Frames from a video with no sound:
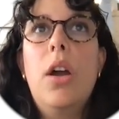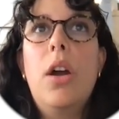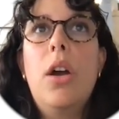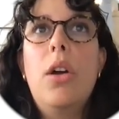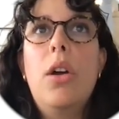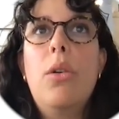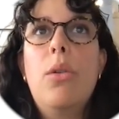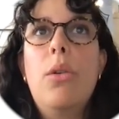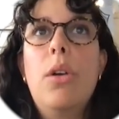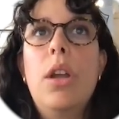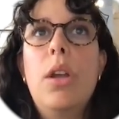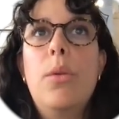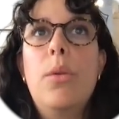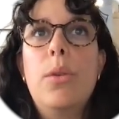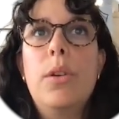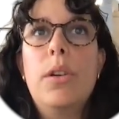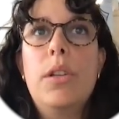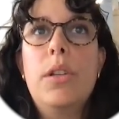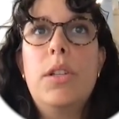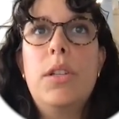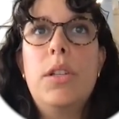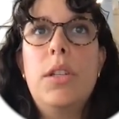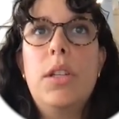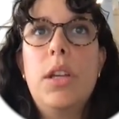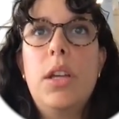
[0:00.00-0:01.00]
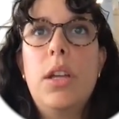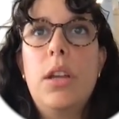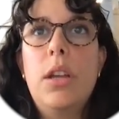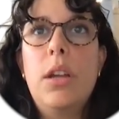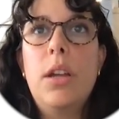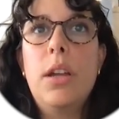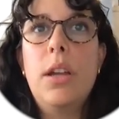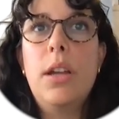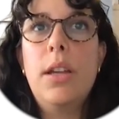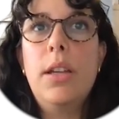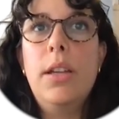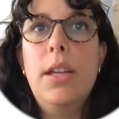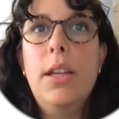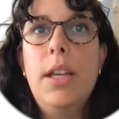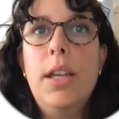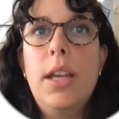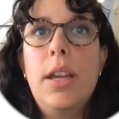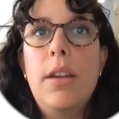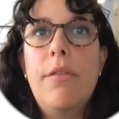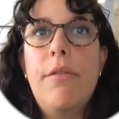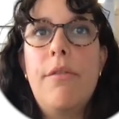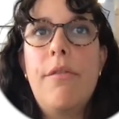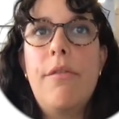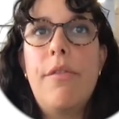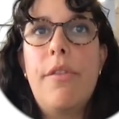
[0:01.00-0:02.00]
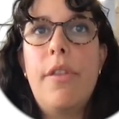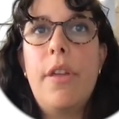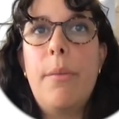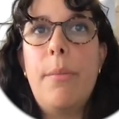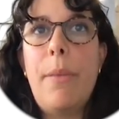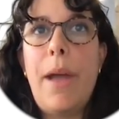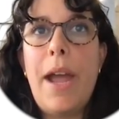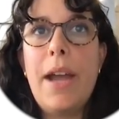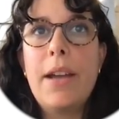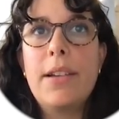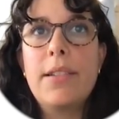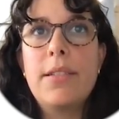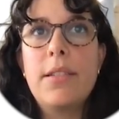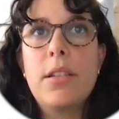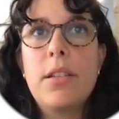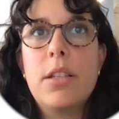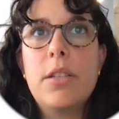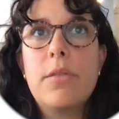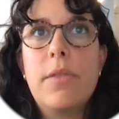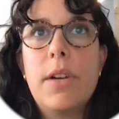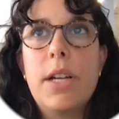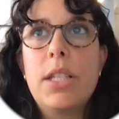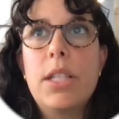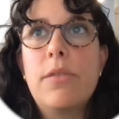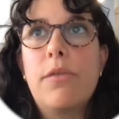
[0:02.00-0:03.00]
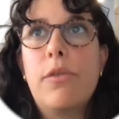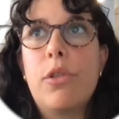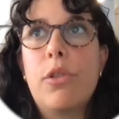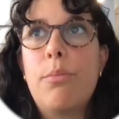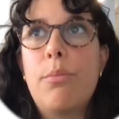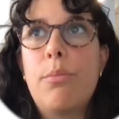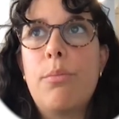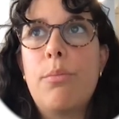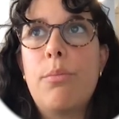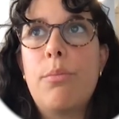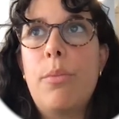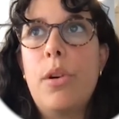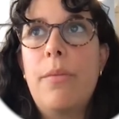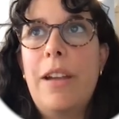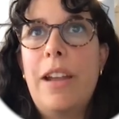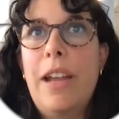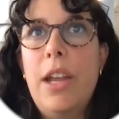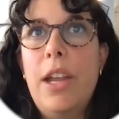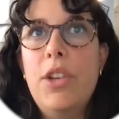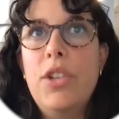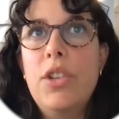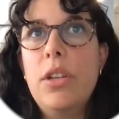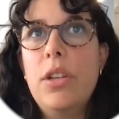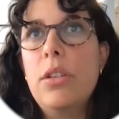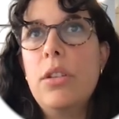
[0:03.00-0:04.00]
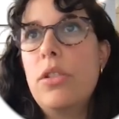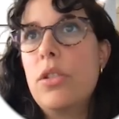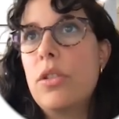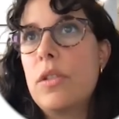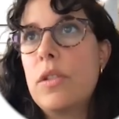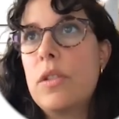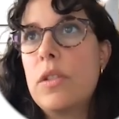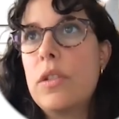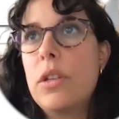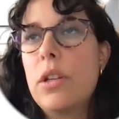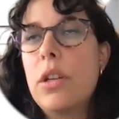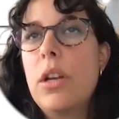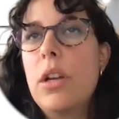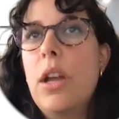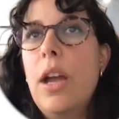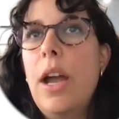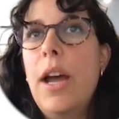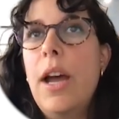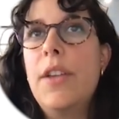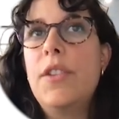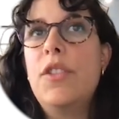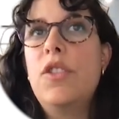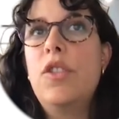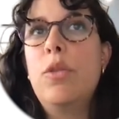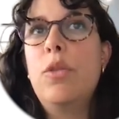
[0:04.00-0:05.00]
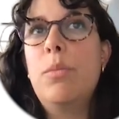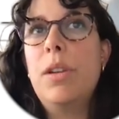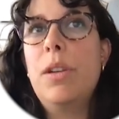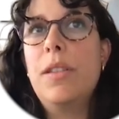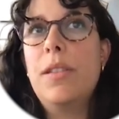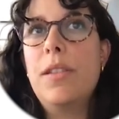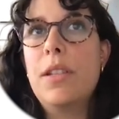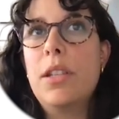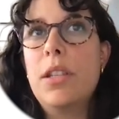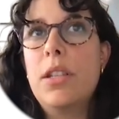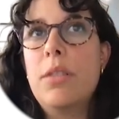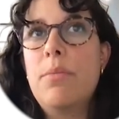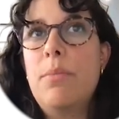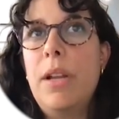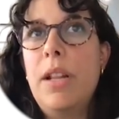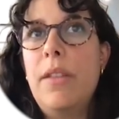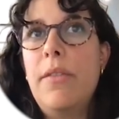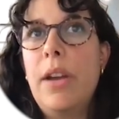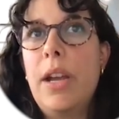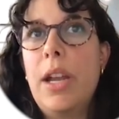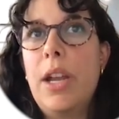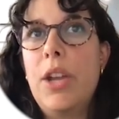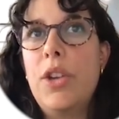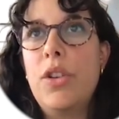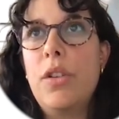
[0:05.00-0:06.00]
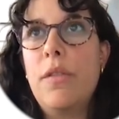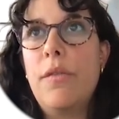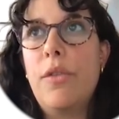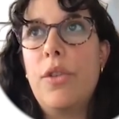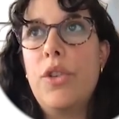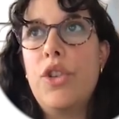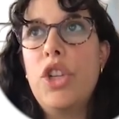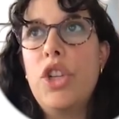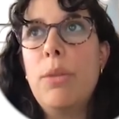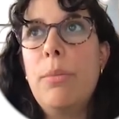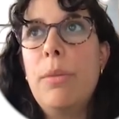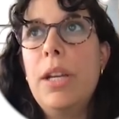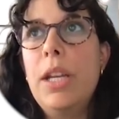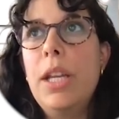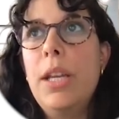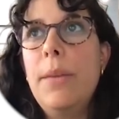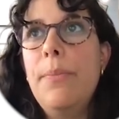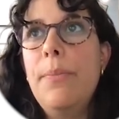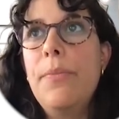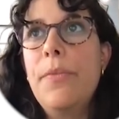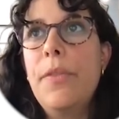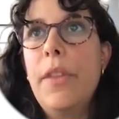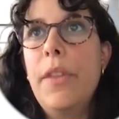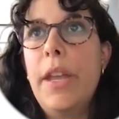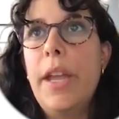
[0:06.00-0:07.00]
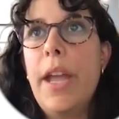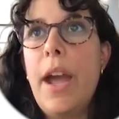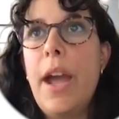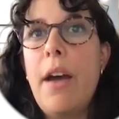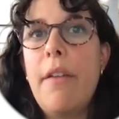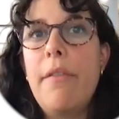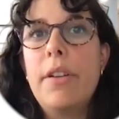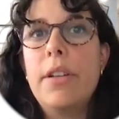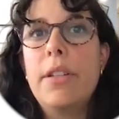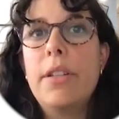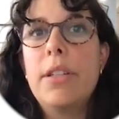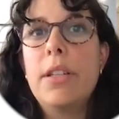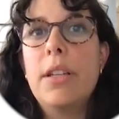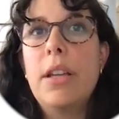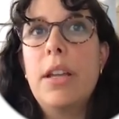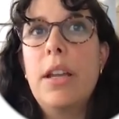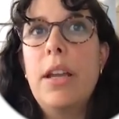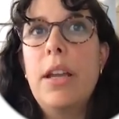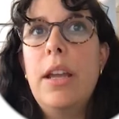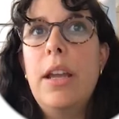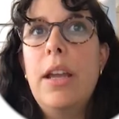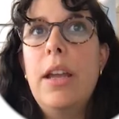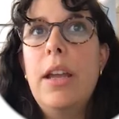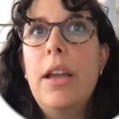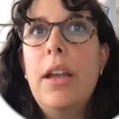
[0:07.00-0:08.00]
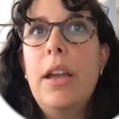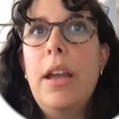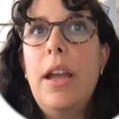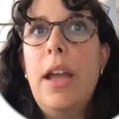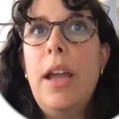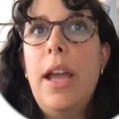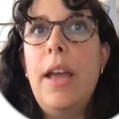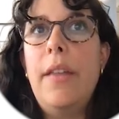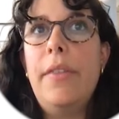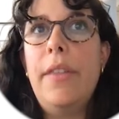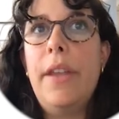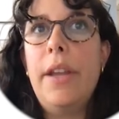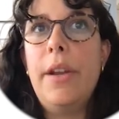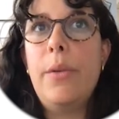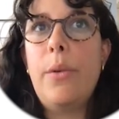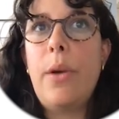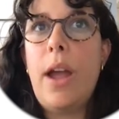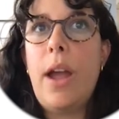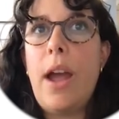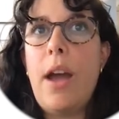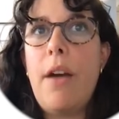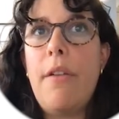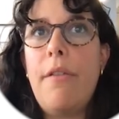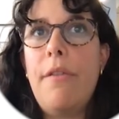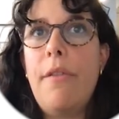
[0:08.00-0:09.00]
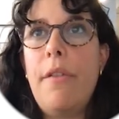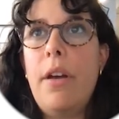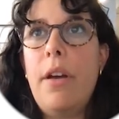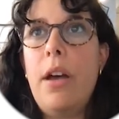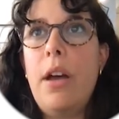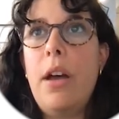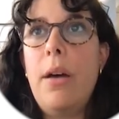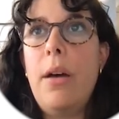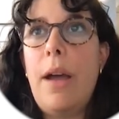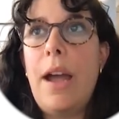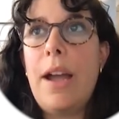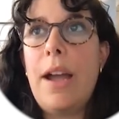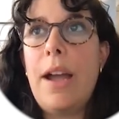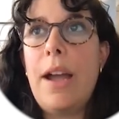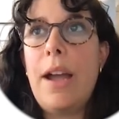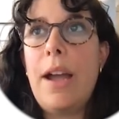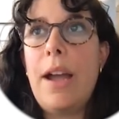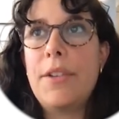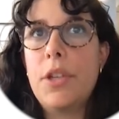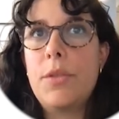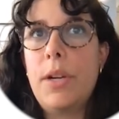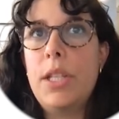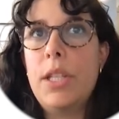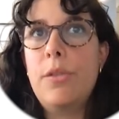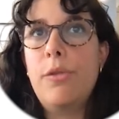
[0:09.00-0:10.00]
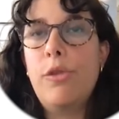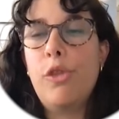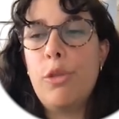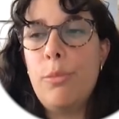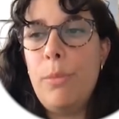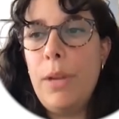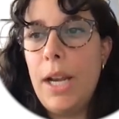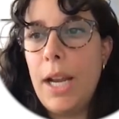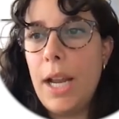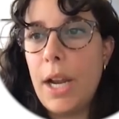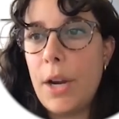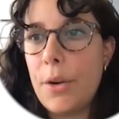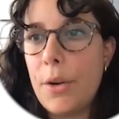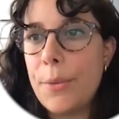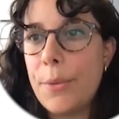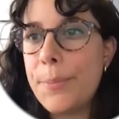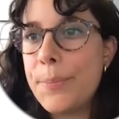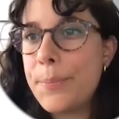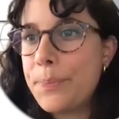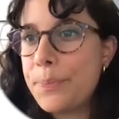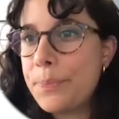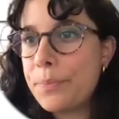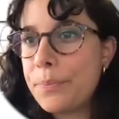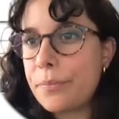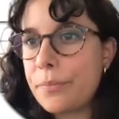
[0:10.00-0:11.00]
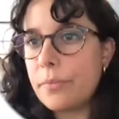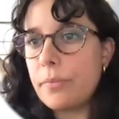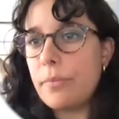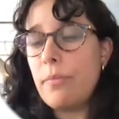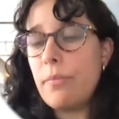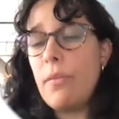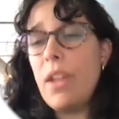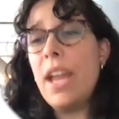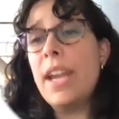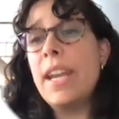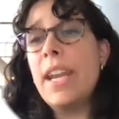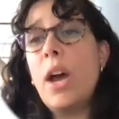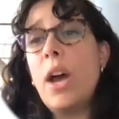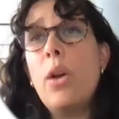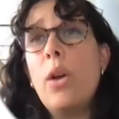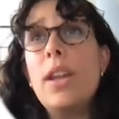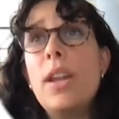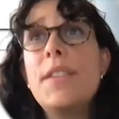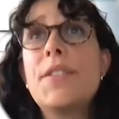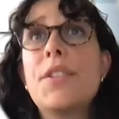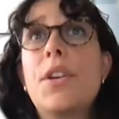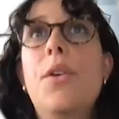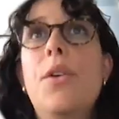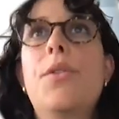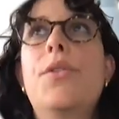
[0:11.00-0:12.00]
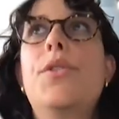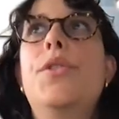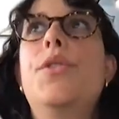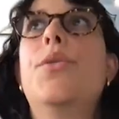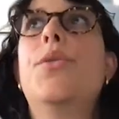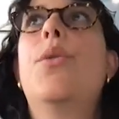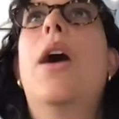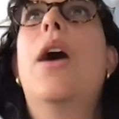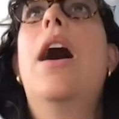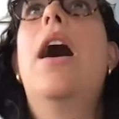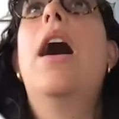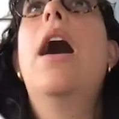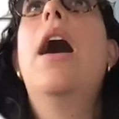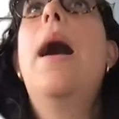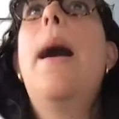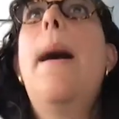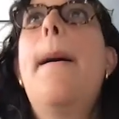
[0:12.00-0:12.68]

we would give them access rights for paid vacation, just assuming this is paid vacation for Germany, they have it, and they don't have access rights for Milano. Now let's go to